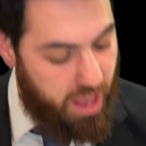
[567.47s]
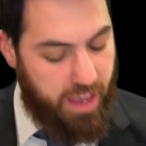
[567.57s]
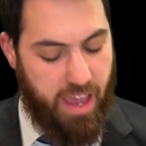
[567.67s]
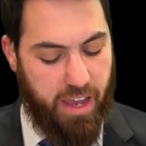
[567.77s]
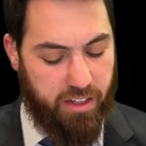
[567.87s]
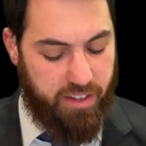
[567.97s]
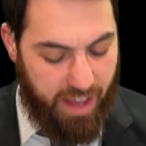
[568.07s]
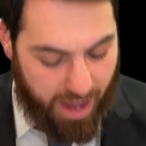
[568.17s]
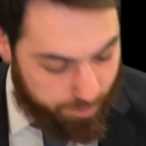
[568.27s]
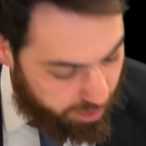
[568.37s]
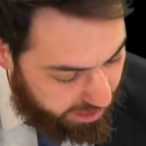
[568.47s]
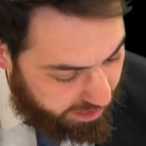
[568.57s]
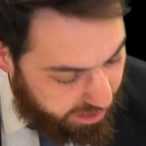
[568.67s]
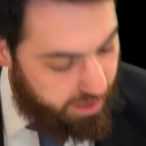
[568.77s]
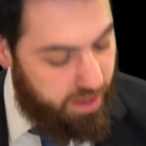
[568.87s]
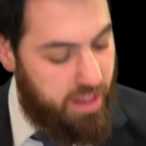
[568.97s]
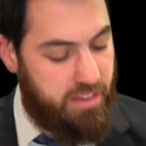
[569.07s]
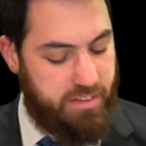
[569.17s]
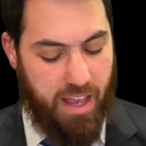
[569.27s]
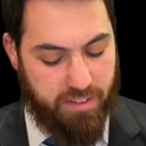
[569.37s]
Amri.
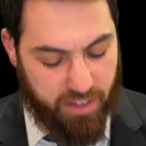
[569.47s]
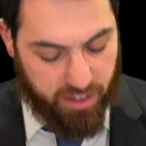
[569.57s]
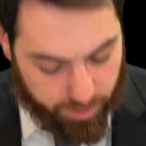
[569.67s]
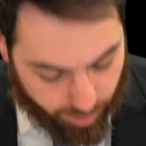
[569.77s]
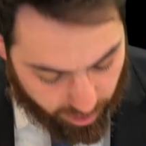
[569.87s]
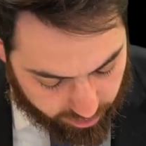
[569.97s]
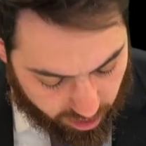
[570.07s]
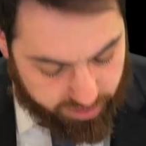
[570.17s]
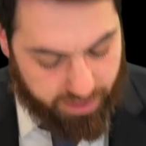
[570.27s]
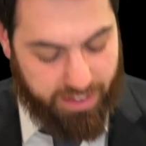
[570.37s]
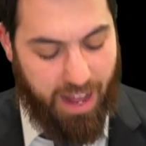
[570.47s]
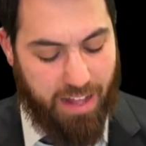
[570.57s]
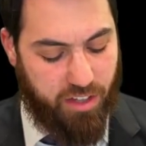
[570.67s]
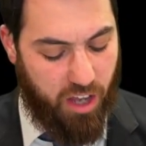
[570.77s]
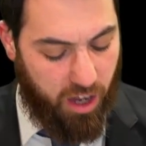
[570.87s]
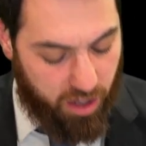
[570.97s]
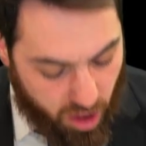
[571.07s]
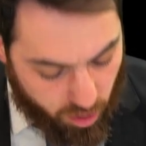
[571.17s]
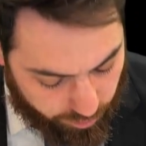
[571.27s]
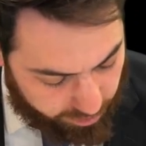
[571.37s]
Says the Gemara, the Gadya,
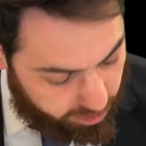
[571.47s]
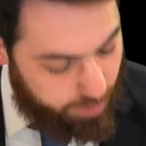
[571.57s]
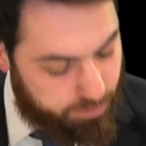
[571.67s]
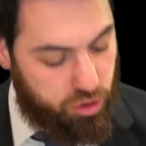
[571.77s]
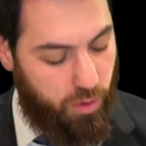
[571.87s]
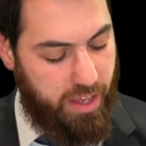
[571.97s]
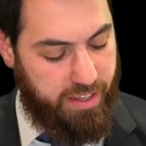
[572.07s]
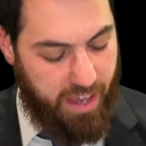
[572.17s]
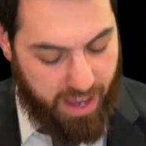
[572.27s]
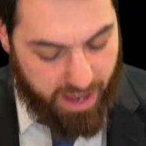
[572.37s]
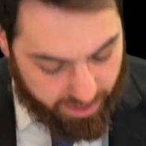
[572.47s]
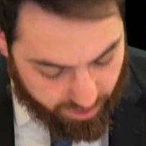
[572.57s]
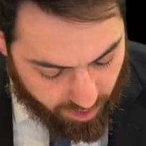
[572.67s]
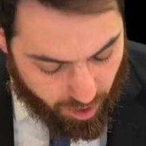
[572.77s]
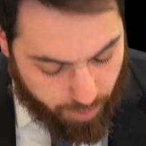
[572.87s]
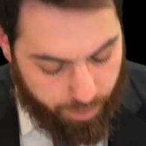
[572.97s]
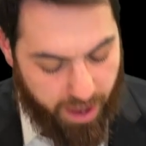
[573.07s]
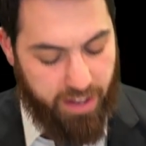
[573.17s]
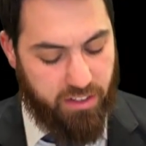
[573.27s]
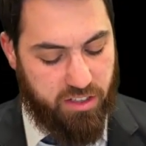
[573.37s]
when it comes to a kid,
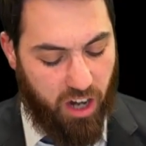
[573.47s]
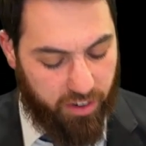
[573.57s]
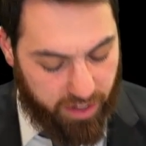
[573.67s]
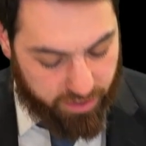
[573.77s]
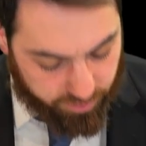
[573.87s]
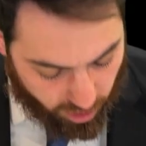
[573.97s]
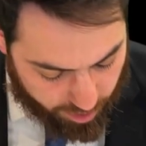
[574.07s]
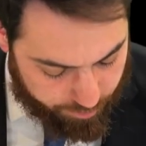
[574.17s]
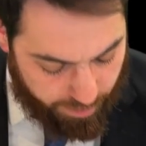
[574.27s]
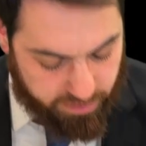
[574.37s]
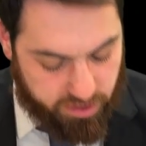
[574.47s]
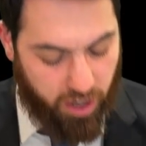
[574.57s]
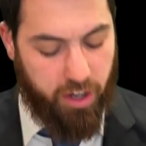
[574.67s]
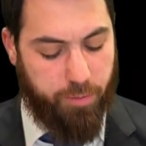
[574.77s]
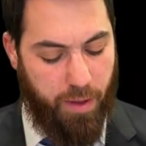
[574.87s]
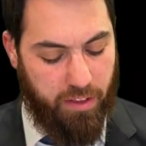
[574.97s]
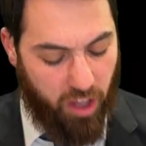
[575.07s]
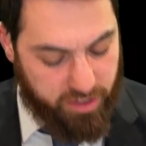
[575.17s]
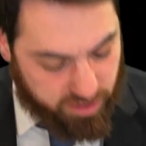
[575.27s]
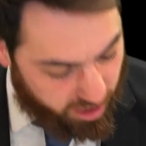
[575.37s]
Bain Sarik, Bain Sarik,
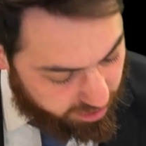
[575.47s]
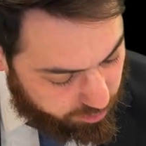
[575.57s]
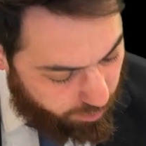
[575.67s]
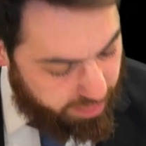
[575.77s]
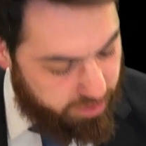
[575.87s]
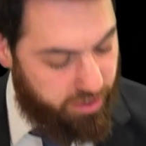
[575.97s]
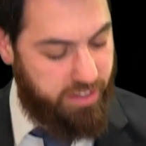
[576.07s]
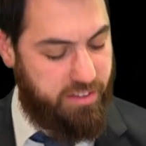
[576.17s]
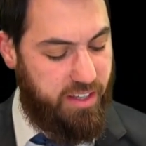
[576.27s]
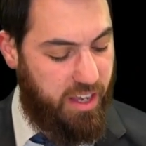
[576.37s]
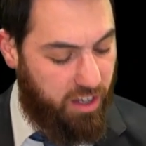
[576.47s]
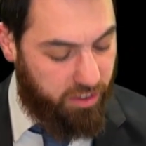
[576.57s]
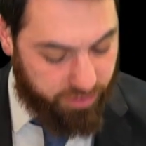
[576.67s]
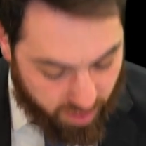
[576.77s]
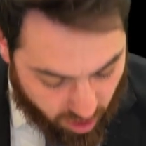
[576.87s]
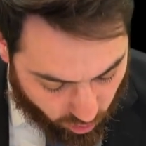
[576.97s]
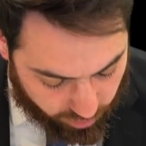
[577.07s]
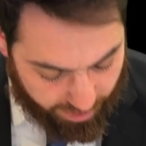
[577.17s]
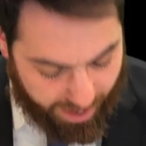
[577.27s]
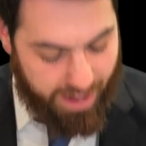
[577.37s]
Bain whether it is sealed or
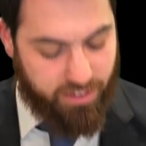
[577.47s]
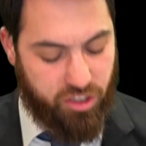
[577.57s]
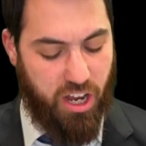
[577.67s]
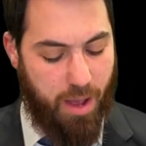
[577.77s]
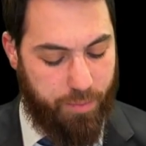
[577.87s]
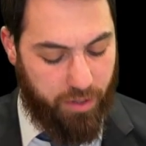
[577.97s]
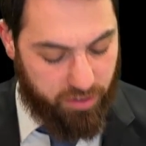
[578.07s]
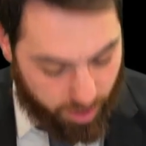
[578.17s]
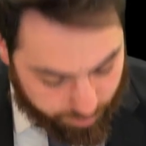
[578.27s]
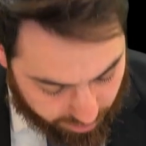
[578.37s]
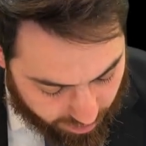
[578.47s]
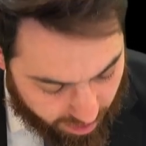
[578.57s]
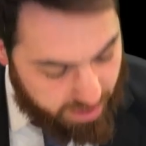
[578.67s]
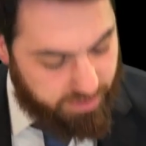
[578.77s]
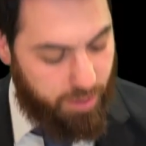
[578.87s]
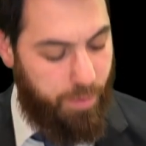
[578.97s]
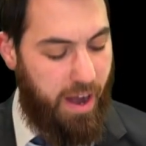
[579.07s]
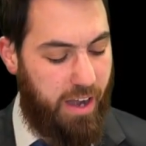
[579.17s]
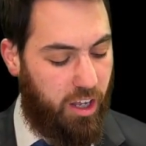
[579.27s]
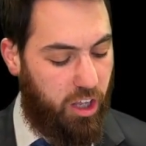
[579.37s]
not, Shapir Dami.
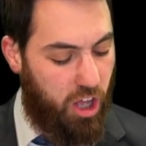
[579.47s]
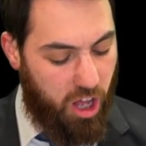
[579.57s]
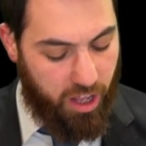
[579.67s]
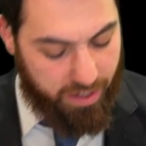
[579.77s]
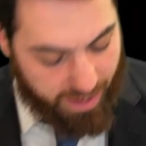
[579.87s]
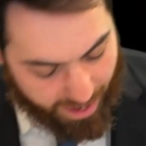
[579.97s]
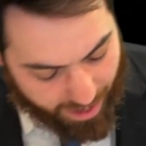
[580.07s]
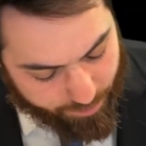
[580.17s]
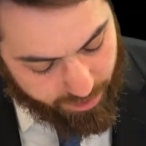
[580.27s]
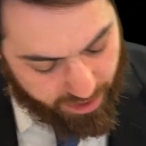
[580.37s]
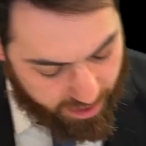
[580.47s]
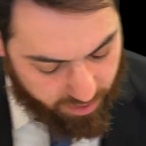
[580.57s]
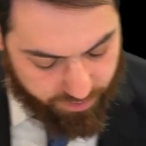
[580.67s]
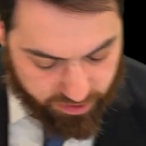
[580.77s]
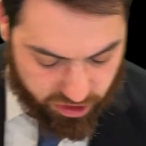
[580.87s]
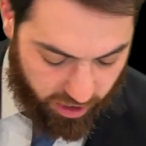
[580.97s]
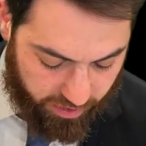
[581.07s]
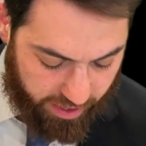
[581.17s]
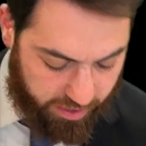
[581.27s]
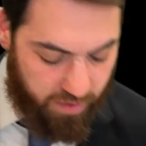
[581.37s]
Tabaracha Nami
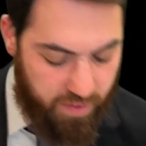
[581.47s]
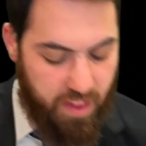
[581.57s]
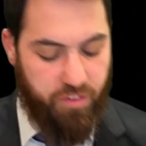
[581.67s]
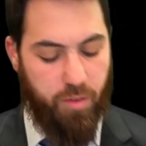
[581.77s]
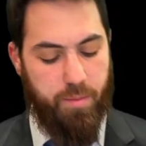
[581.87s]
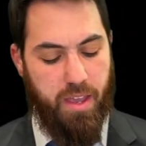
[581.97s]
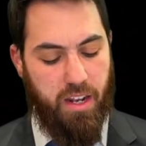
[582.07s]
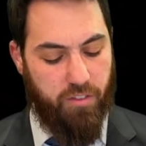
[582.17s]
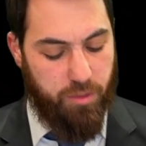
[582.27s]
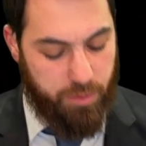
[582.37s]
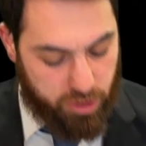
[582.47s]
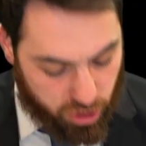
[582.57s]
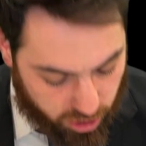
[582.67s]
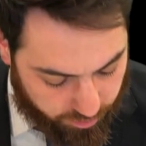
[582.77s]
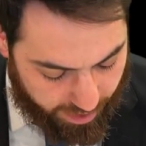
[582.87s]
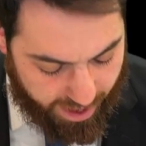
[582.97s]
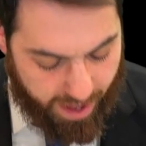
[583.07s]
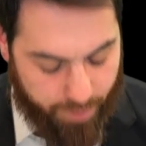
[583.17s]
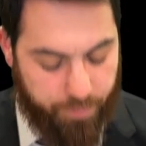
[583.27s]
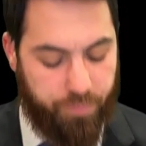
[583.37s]
Visharik, the meat of a mature
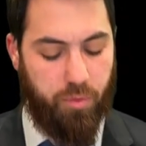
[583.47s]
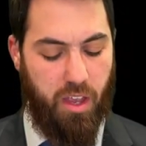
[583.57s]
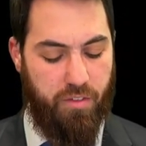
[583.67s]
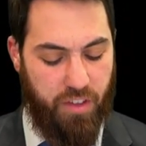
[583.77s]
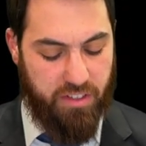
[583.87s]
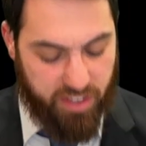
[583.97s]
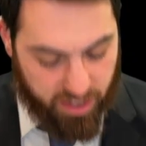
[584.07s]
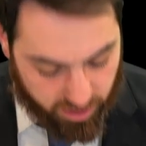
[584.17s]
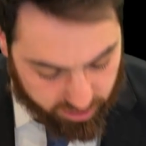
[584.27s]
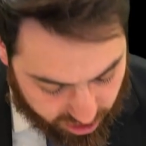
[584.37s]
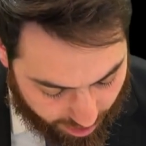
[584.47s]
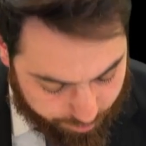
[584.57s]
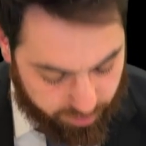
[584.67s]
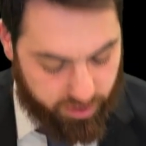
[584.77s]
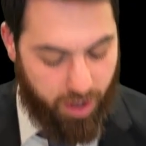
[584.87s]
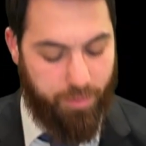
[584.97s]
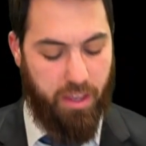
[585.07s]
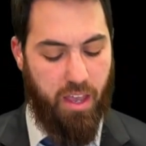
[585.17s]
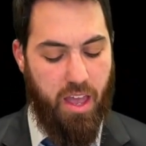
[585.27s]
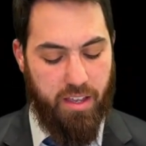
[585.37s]
ram, if it's sealed, Shapir
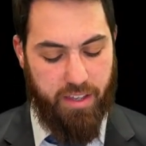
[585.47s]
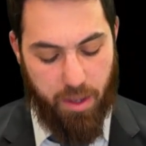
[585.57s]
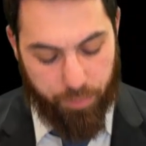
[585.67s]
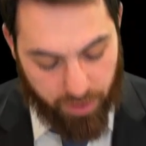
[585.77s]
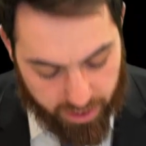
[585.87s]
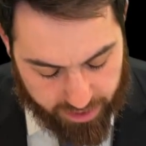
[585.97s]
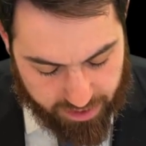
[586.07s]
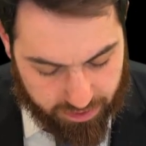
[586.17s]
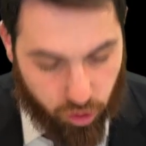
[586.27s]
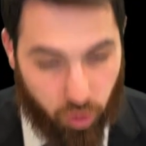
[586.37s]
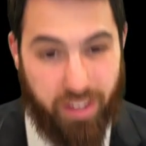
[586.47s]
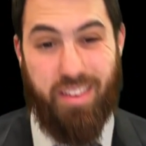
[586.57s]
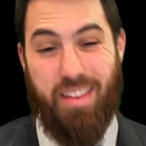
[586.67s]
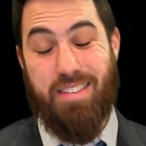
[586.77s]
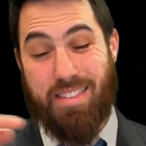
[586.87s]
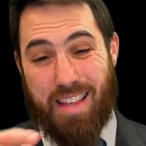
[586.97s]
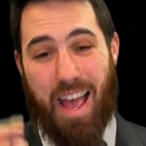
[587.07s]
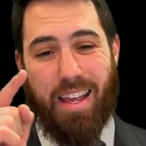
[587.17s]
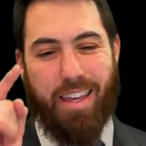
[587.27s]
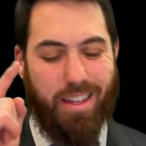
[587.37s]
Dami. Kipligi, according to the
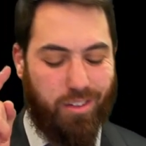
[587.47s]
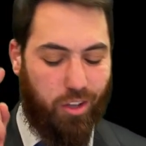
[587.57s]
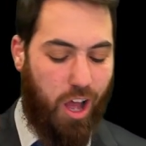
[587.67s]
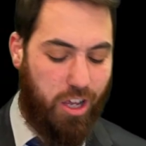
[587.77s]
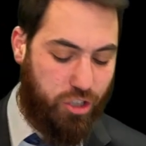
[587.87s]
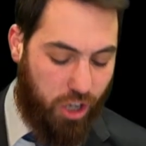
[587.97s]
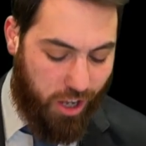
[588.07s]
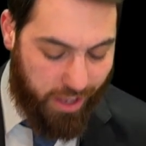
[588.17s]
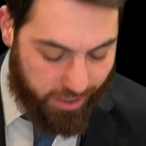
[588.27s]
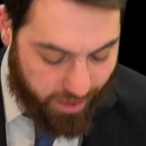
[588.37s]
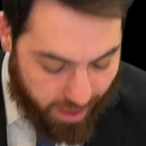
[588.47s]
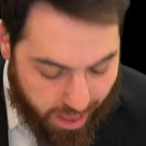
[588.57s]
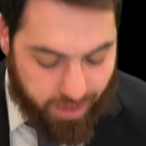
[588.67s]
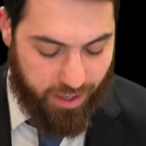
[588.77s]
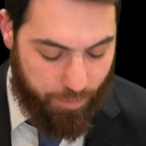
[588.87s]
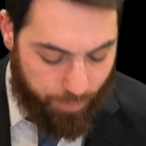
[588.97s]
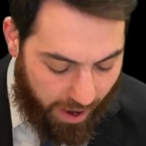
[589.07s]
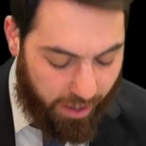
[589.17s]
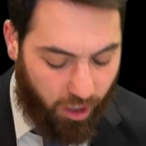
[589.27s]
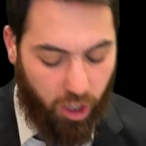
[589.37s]
second law, Lashain,
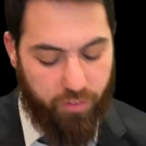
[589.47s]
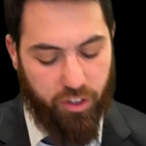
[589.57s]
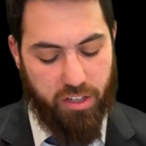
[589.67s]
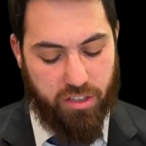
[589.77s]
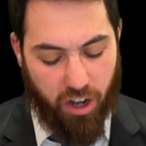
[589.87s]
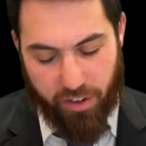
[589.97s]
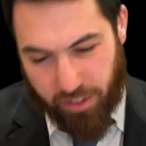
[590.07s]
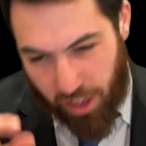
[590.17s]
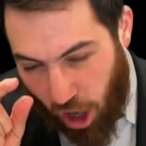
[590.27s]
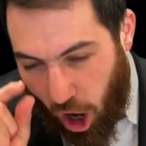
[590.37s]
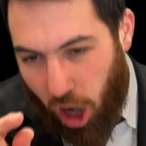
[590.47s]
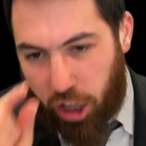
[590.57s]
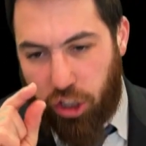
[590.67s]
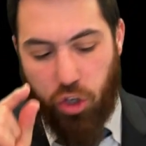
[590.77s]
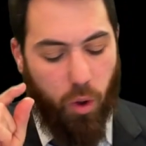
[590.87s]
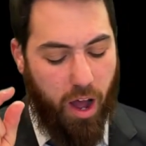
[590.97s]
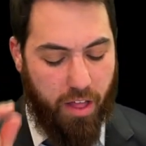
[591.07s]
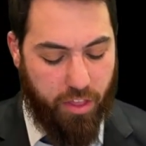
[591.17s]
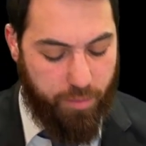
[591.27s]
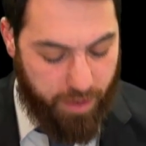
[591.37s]
Tabaracha Velasarik, they argue
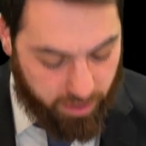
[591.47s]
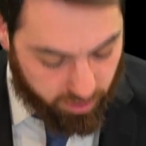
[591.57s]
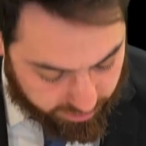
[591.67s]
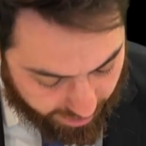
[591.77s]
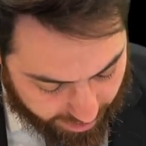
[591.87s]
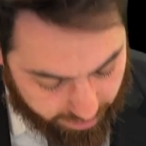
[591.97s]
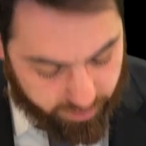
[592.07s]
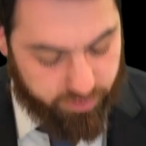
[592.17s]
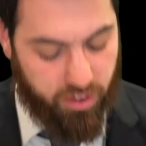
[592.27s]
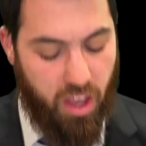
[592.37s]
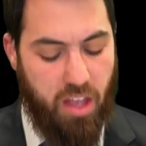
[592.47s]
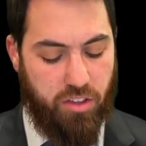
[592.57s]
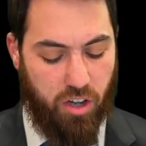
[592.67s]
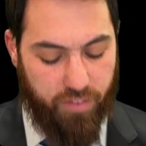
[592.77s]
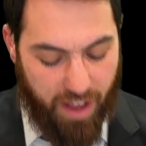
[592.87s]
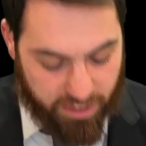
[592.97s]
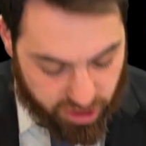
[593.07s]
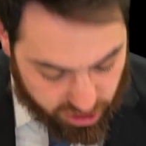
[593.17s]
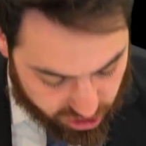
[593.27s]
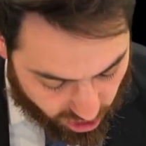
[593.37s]
on the middle case.
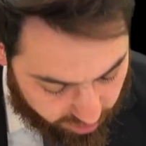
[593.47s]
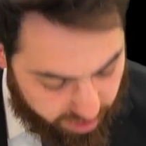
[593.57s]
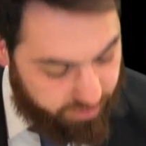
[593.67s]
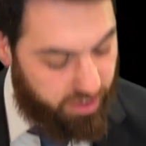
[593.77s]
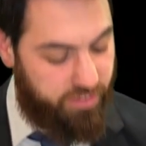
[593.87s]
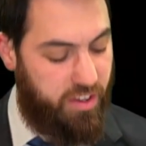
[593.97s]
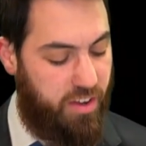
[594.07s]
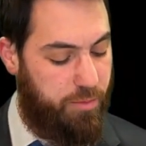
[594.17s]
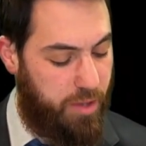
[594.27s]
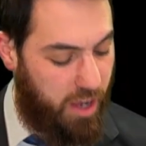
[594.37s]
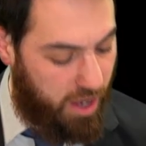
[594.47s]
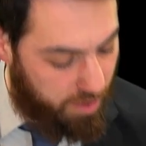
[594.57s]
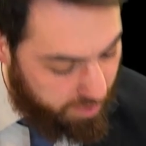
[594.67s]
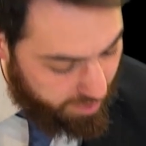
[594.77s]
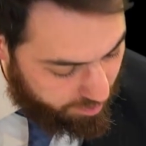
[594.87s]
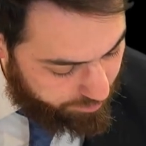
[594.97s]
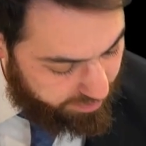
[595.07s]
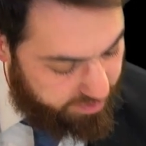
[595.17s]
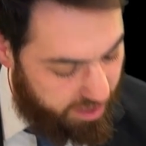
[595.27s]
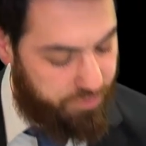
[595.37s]
Dravashi Shari Virvirmya
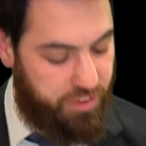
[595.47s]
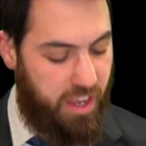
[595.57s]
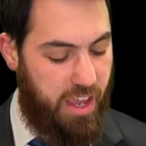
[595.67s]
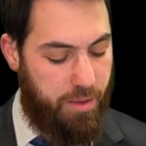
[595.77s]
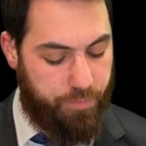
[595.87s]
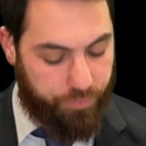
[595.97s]
Midifti